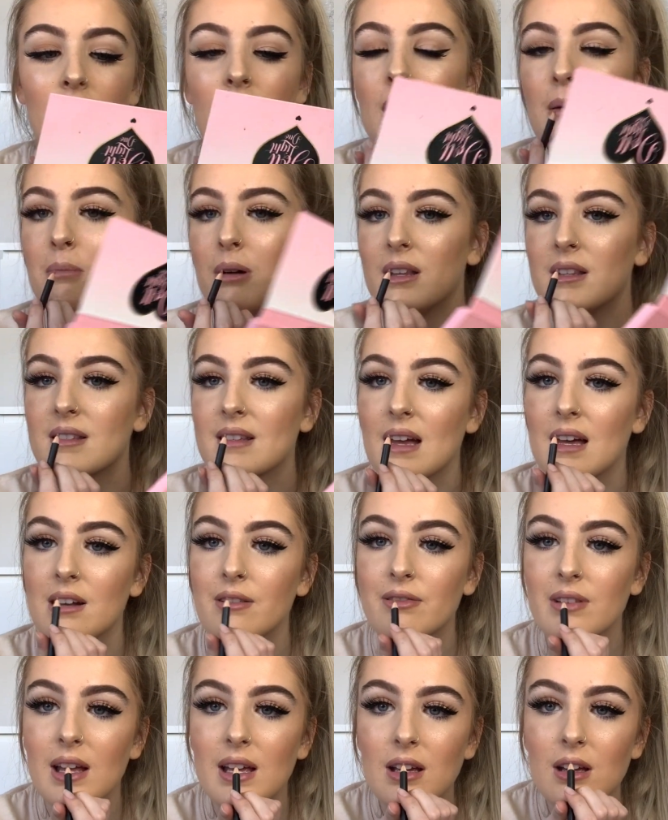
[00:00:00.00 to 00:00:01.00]
but instead of
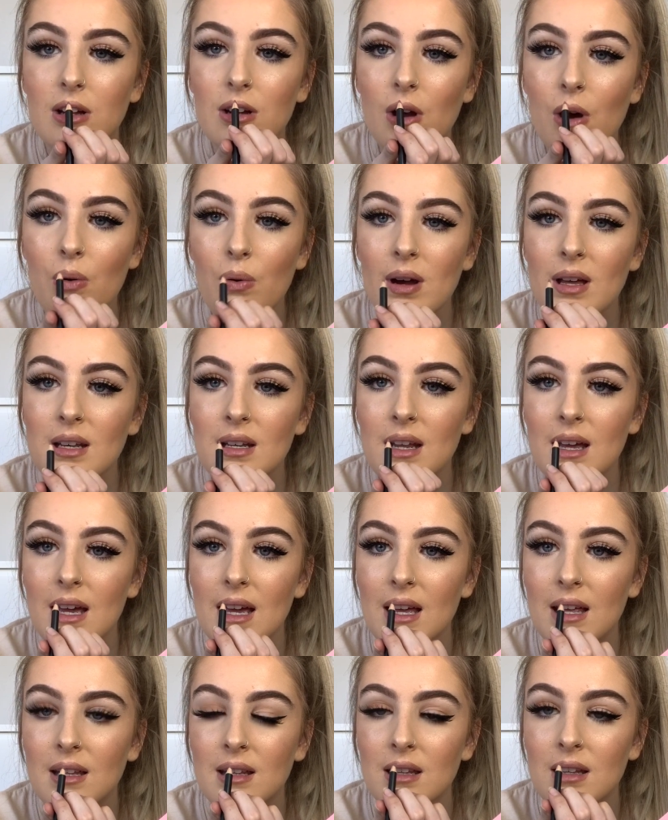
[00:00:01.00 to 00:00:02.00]
like going
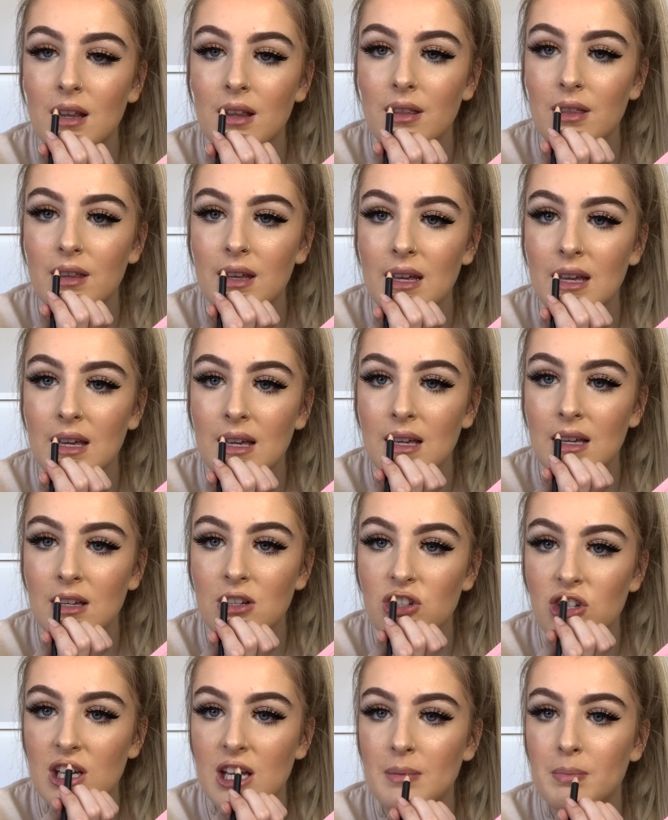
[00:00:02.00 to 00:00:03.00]
in the
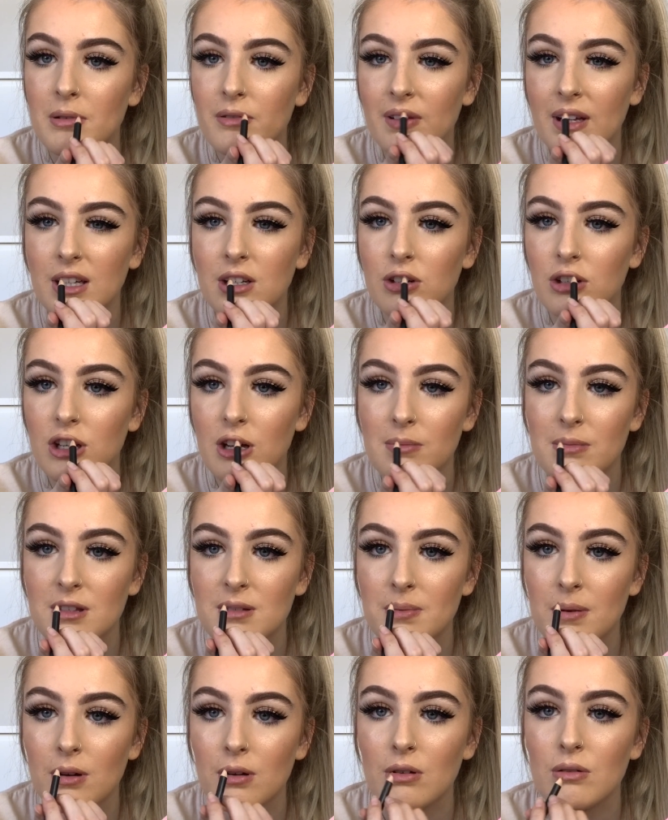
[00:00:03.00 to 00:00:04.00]
shape of like your Cupid's
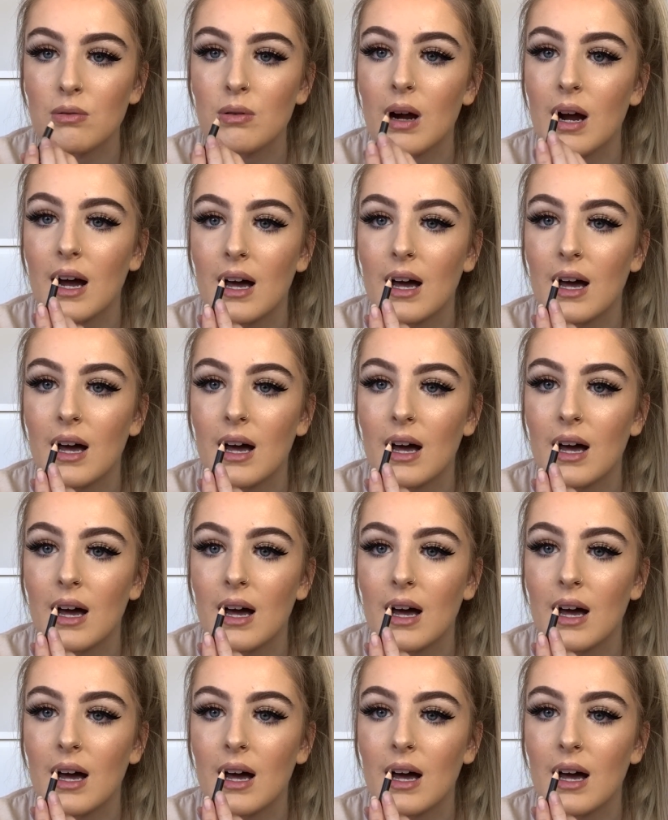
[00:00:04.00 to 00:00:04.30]
bow,